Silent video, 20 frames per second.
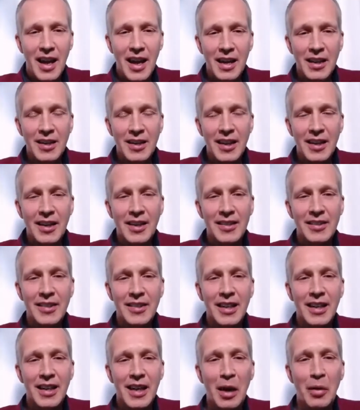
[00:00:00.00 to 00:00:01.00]

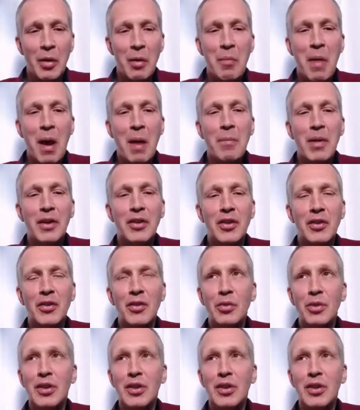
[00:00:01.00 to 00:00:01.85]
idealistic. I remember